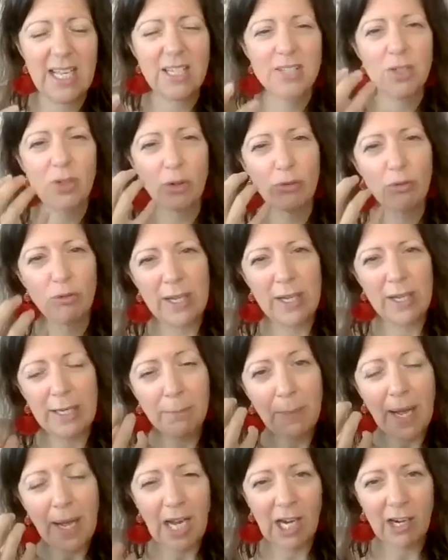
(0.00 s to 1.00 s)
So you're really
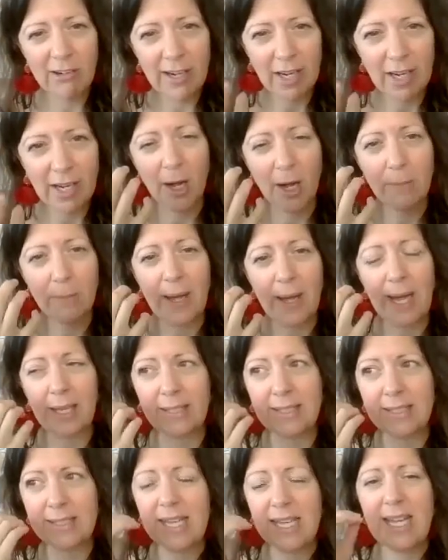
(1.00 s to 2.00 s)
powering up
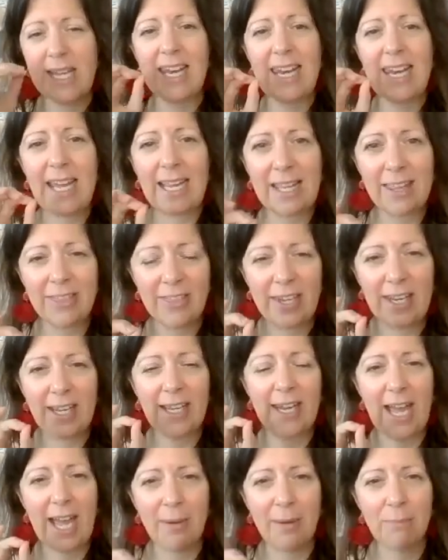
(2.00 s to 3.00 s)
and lengthening
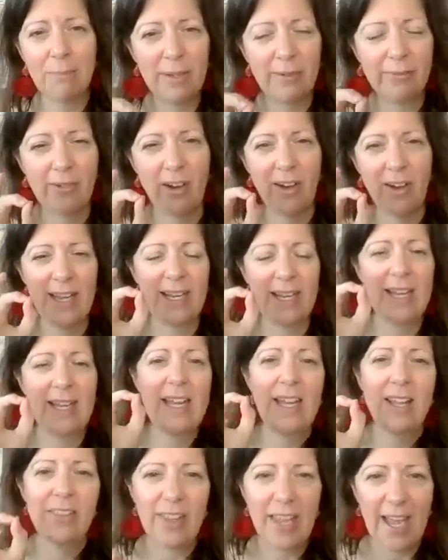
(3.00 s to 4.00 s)
and amplifying
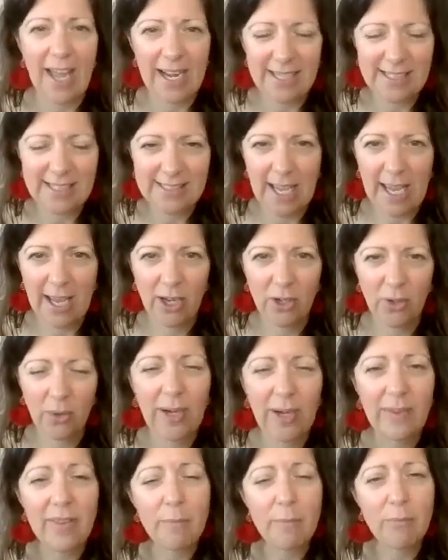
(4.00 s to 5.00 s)
the exhale
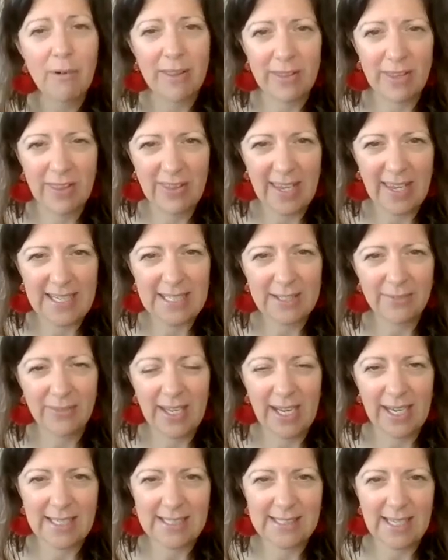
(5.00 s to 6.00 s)
and the breath at the end of
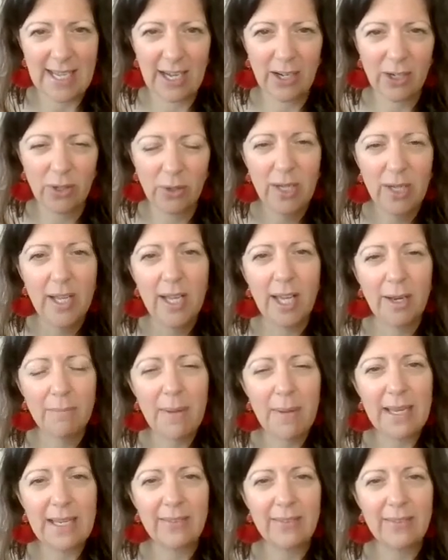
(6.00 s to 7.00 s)
the exhale, and
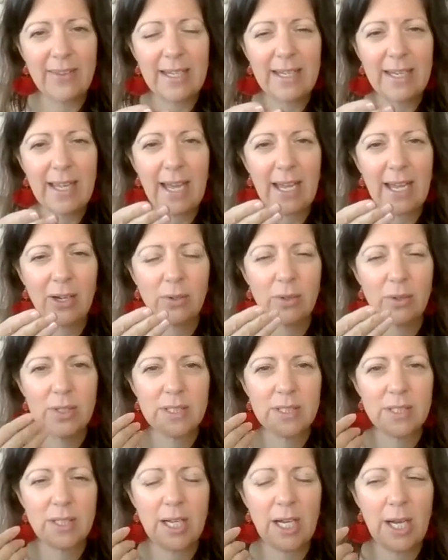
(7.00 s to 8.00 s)
making the inhale
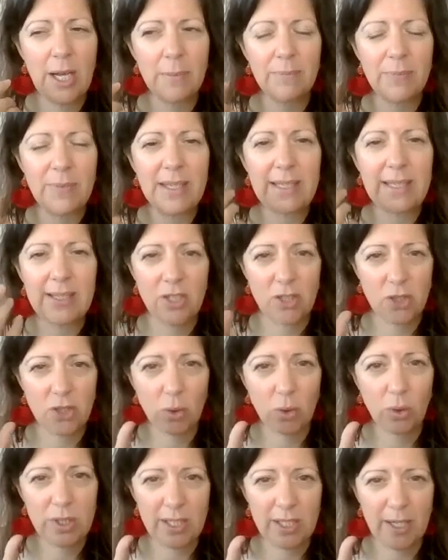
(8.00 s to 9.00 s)

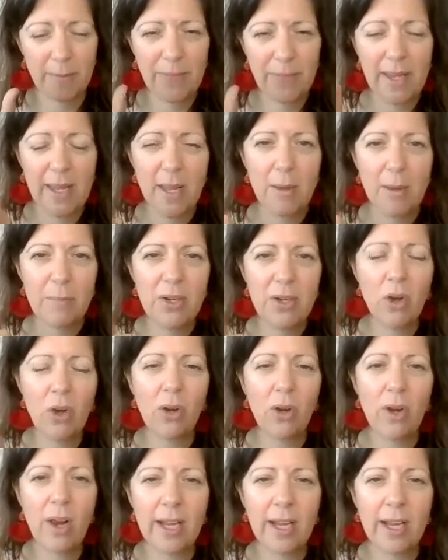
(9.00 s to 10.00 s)
shorter, but
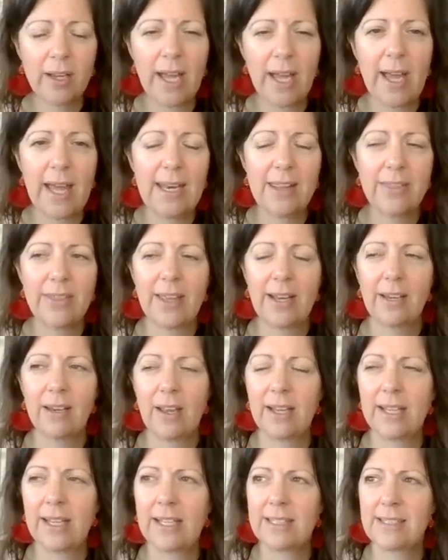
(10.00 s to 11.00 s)
not like anything
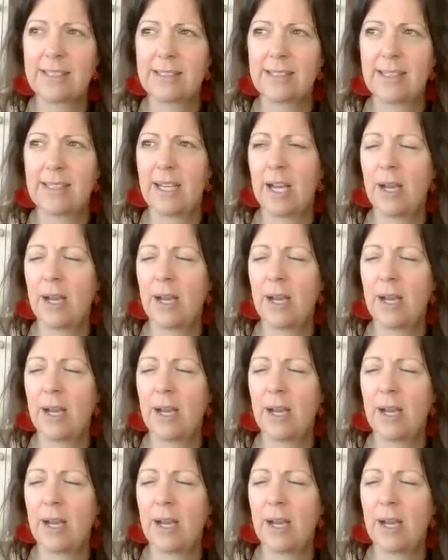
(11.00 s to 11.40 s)
like it's